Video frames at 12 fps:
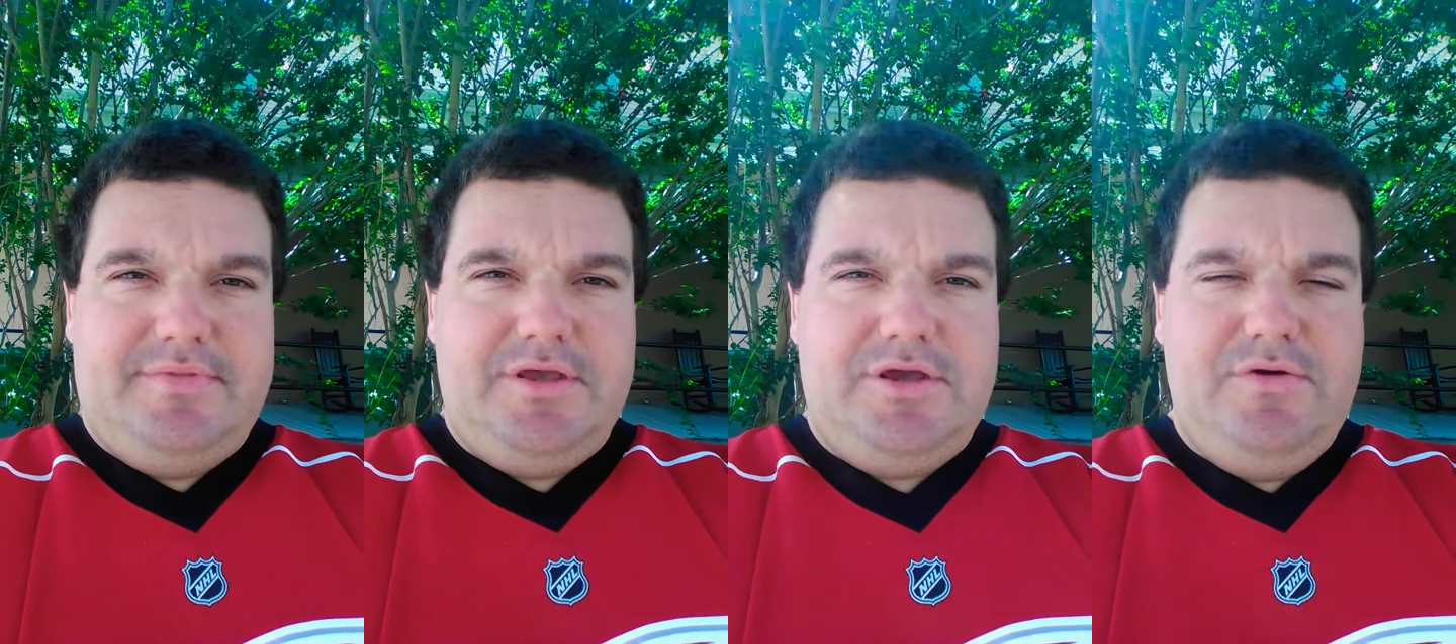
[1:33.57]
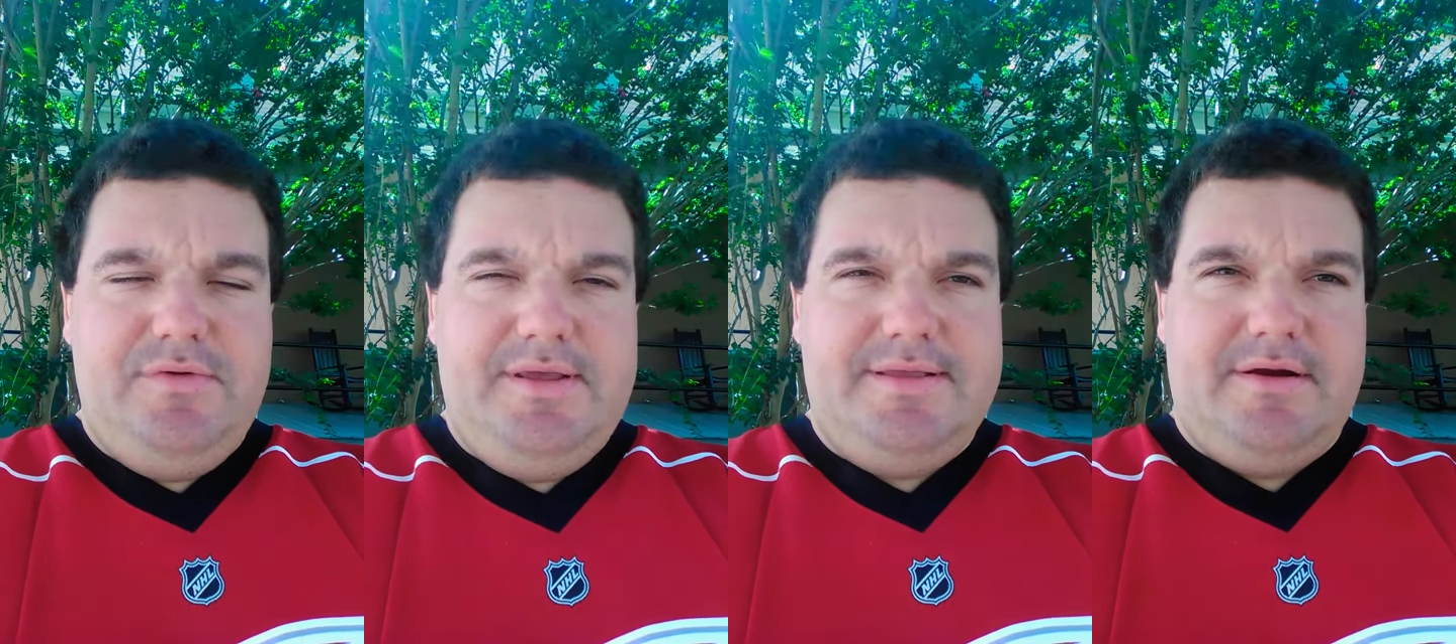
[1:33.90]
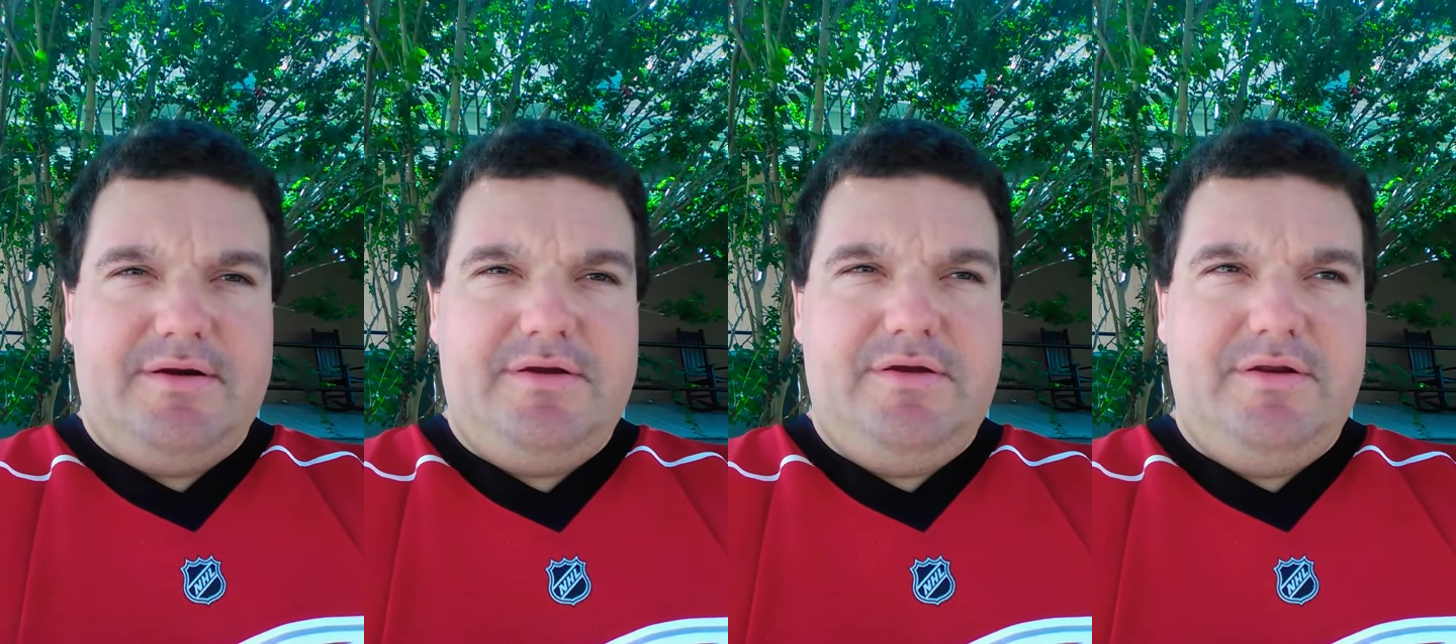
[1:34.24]
"The Goonies
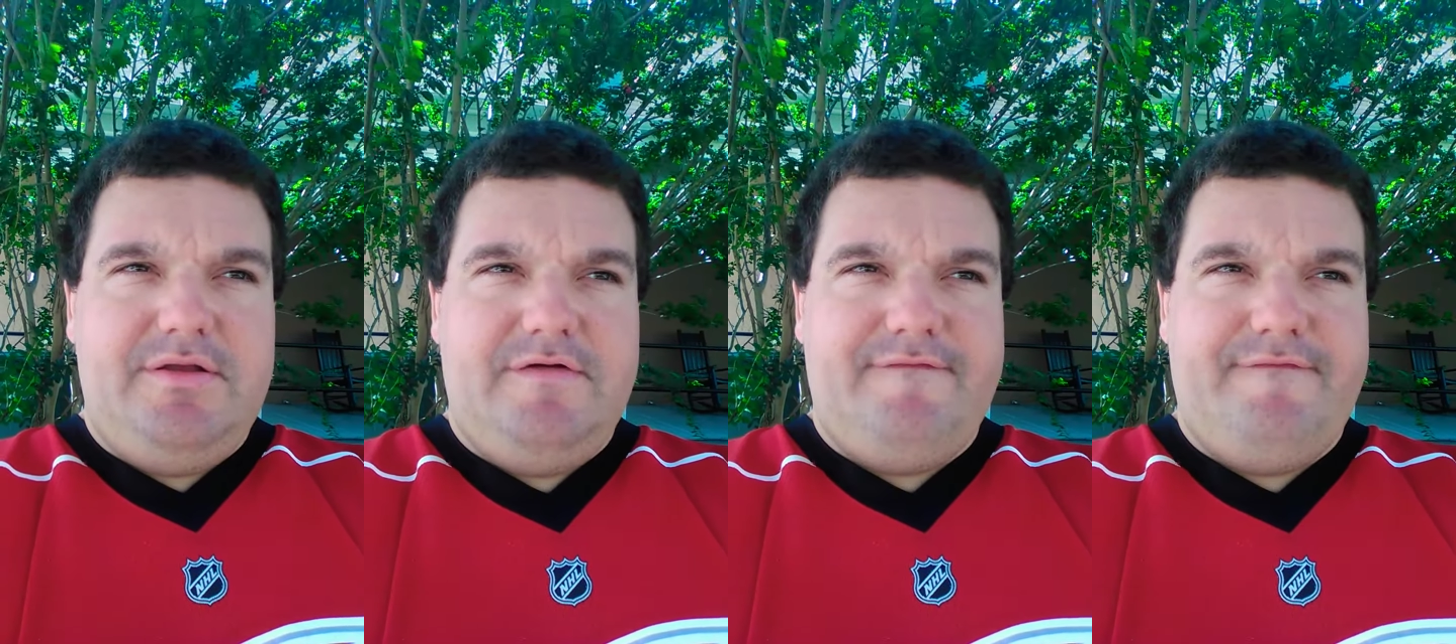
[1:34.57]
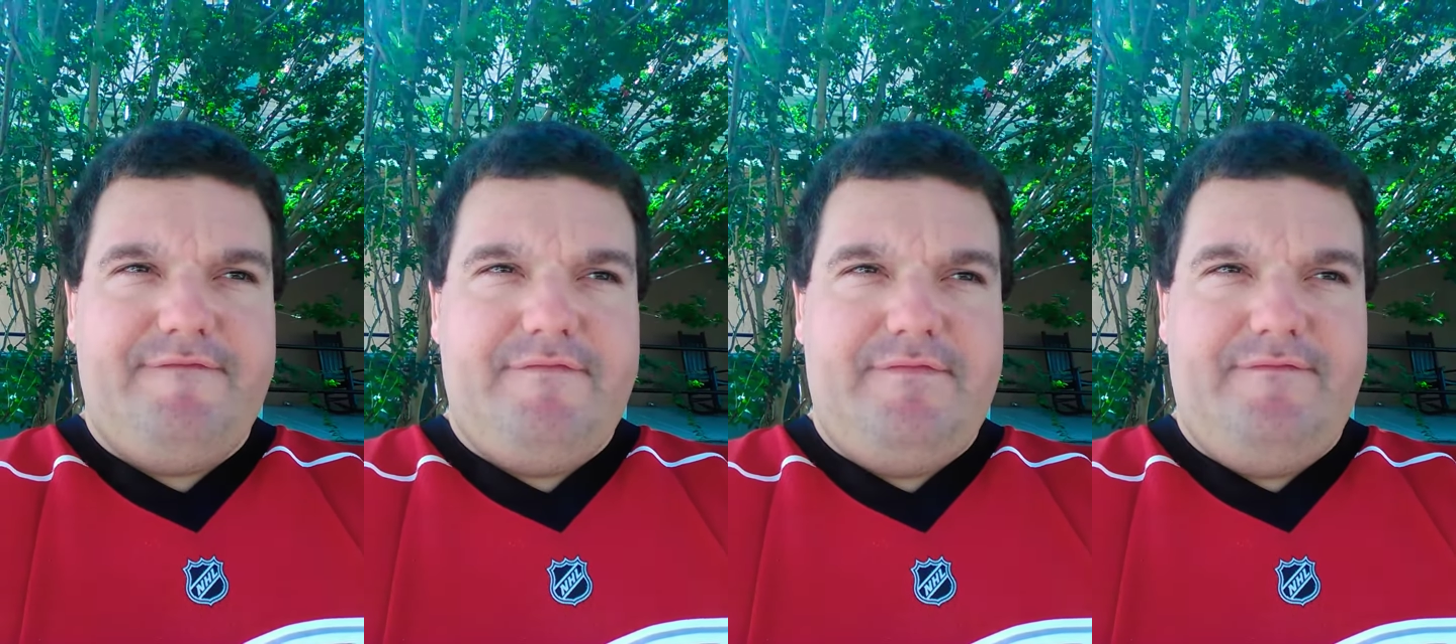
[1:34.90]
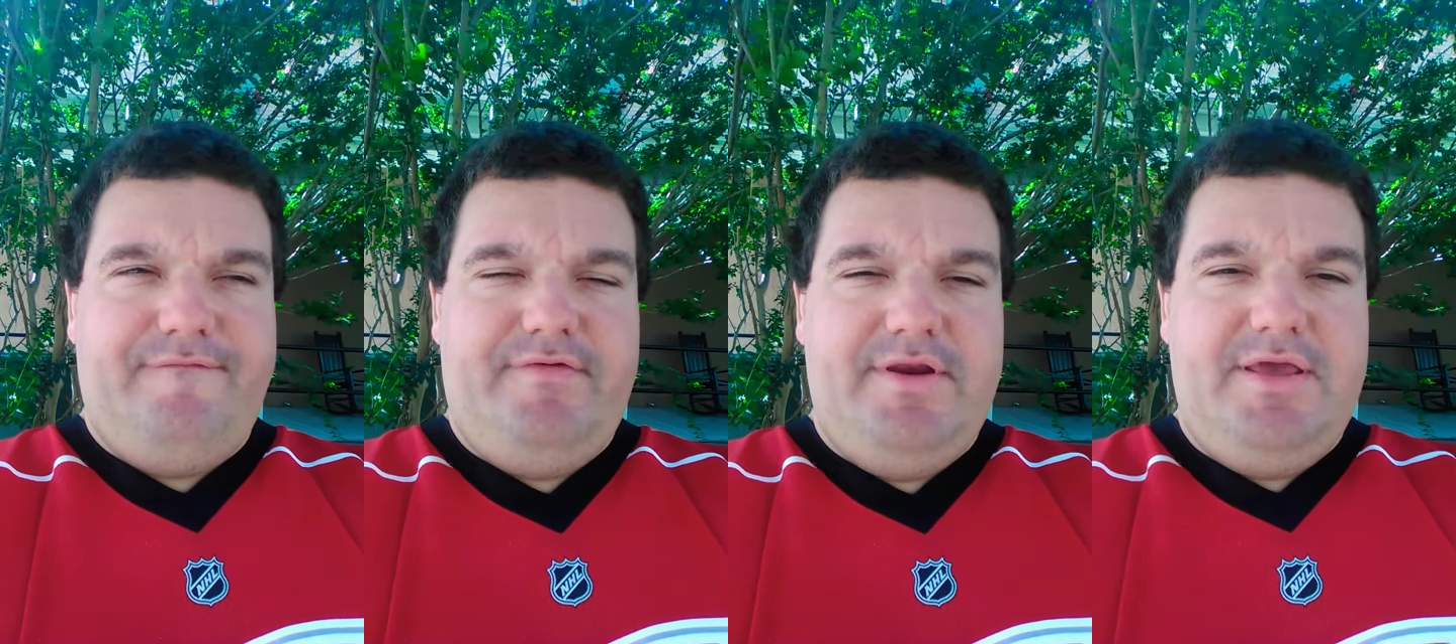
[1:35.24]
Are Good Enough"
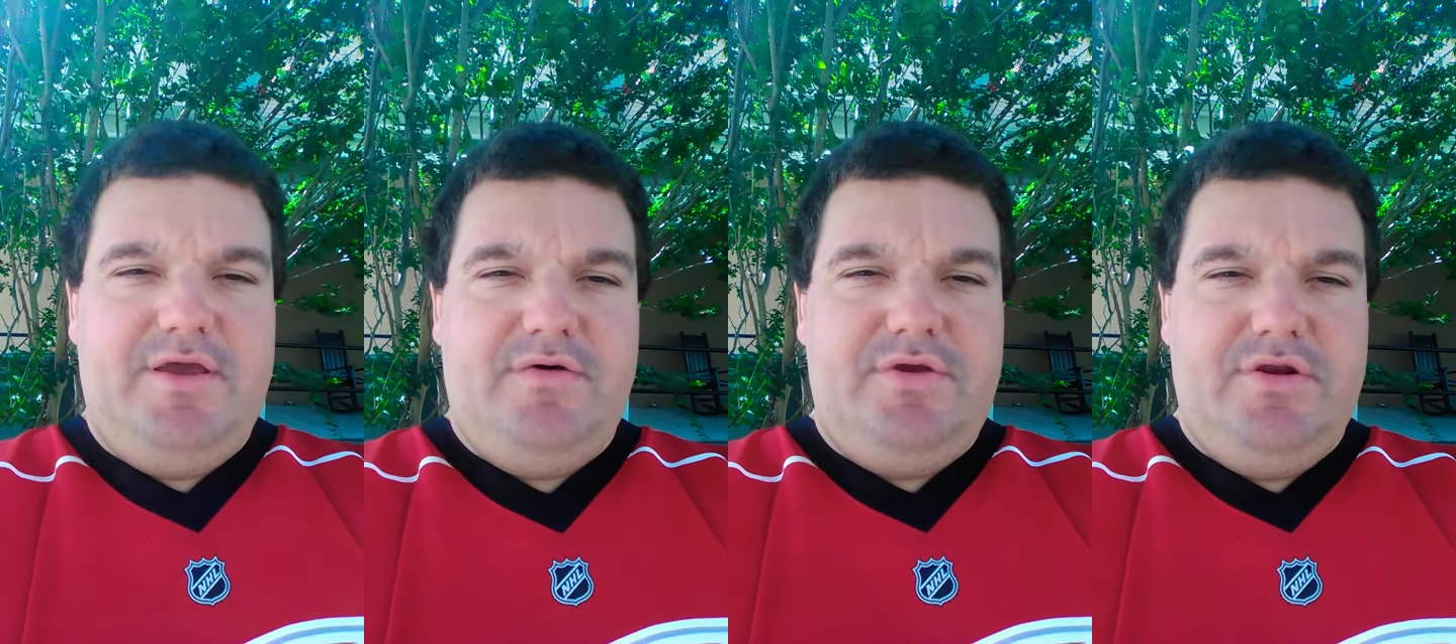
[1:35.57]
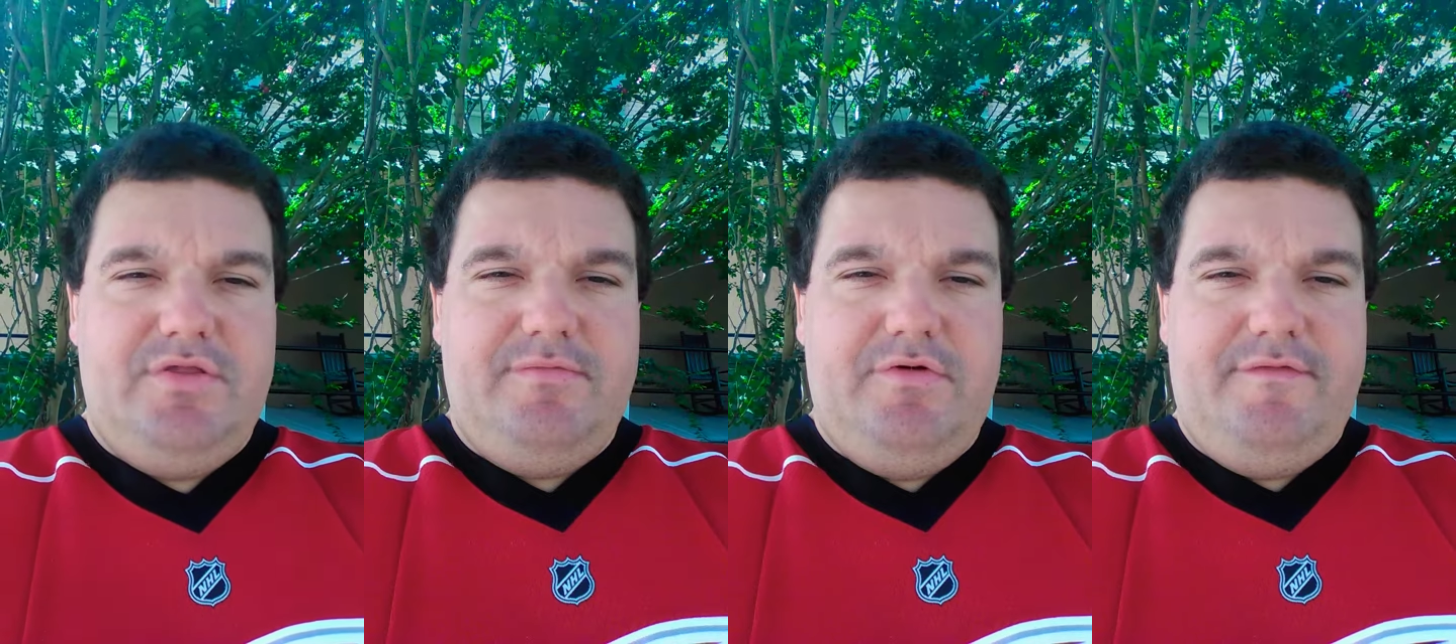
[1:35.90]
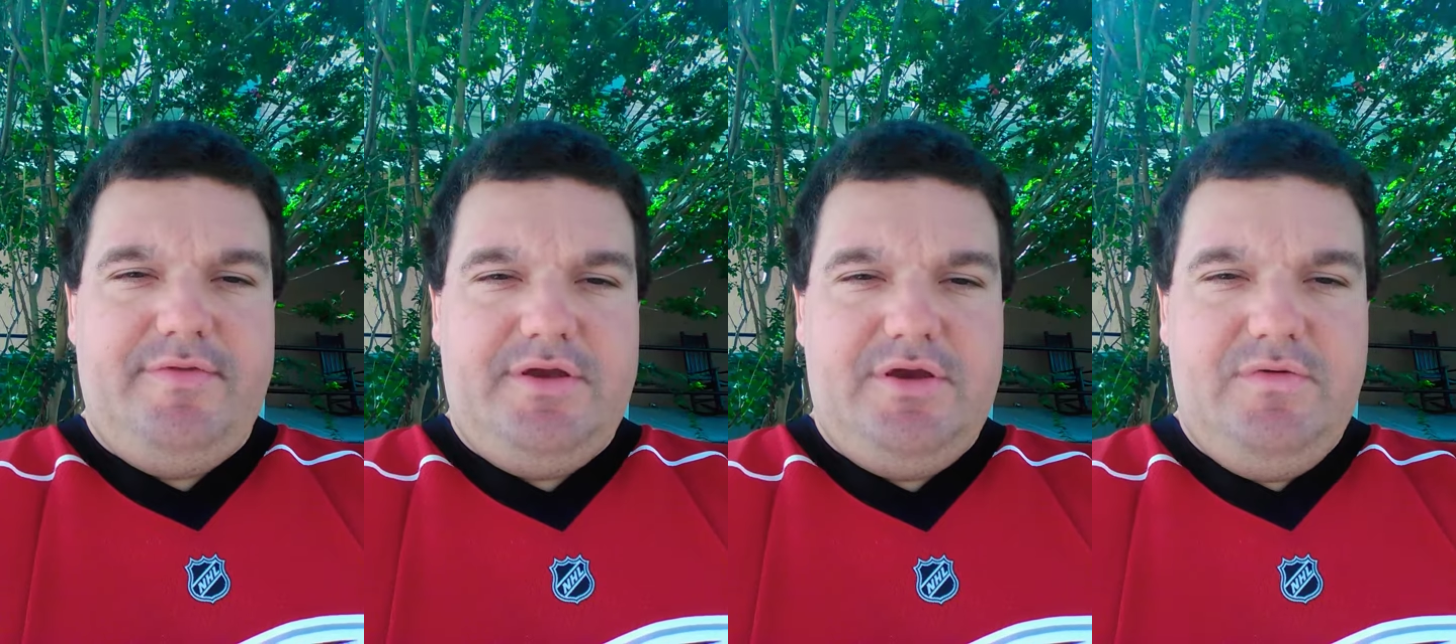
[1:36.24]
video. You know the
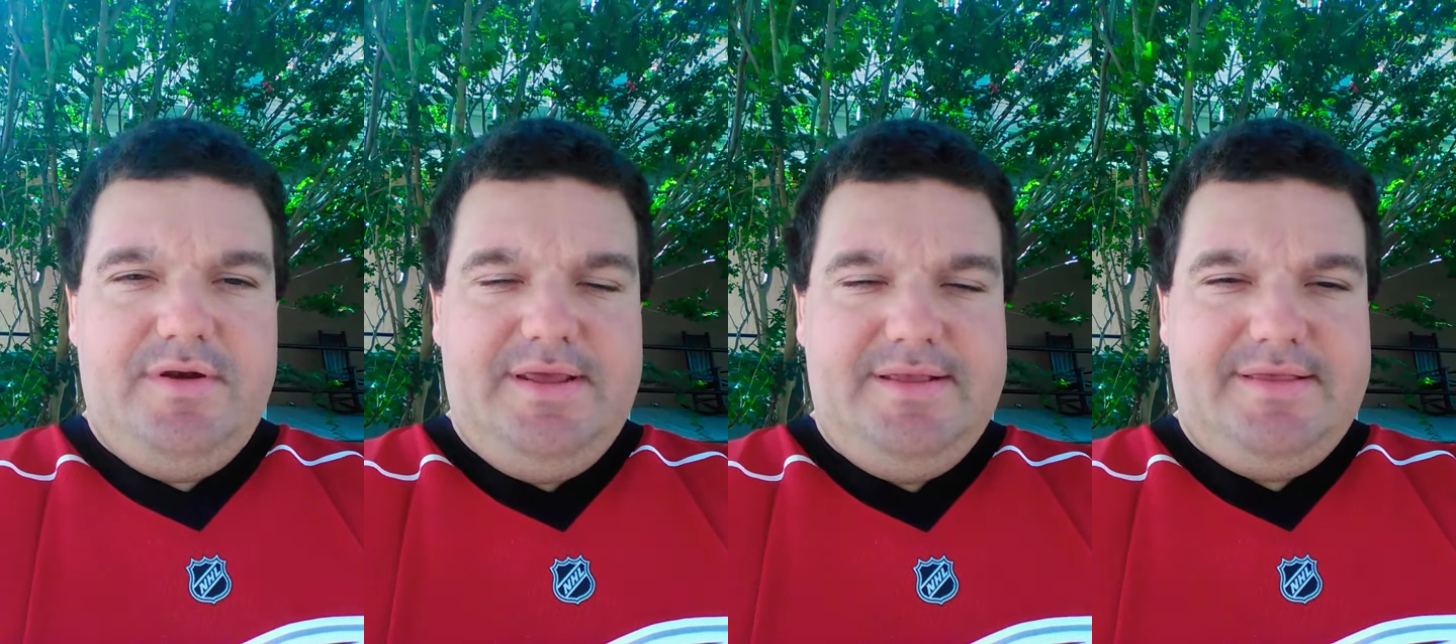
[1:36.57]
movie The Goonies.